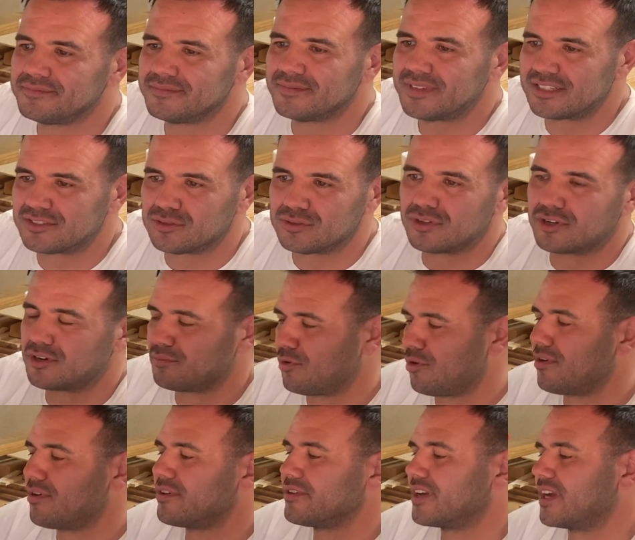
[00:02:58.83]
as you learn
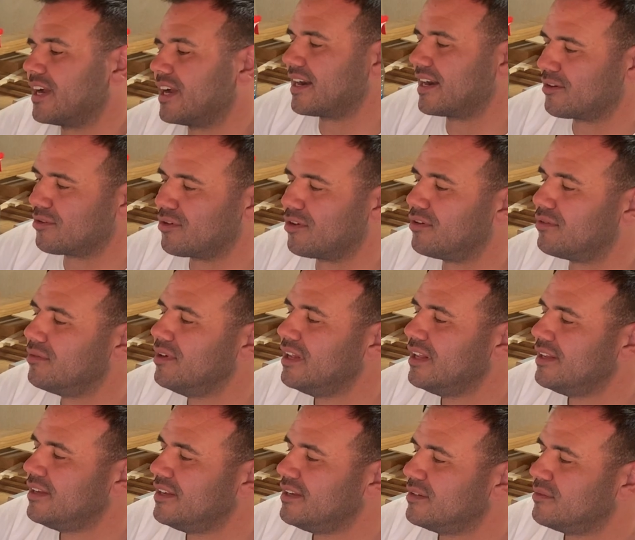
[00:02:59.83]
more, you can grow
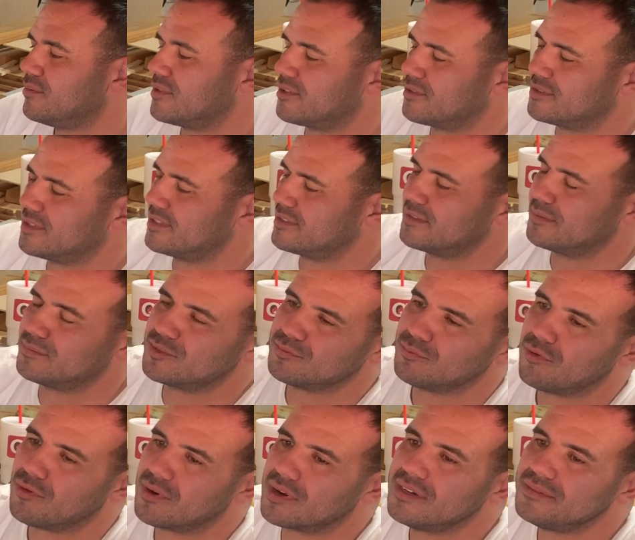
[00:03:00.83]
with your systems
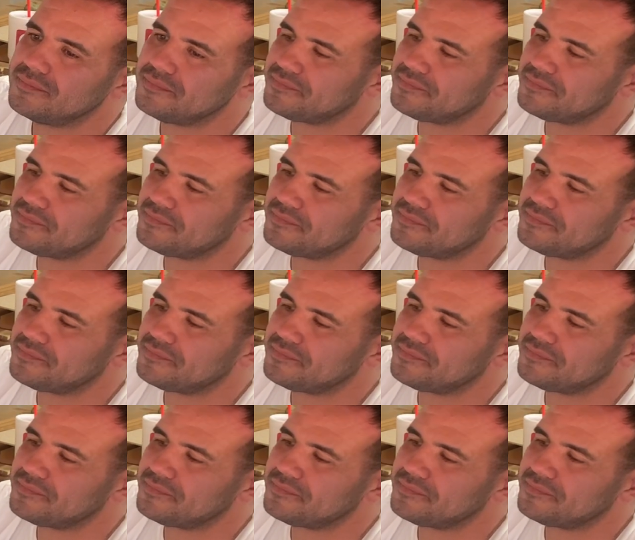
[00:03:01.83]
more.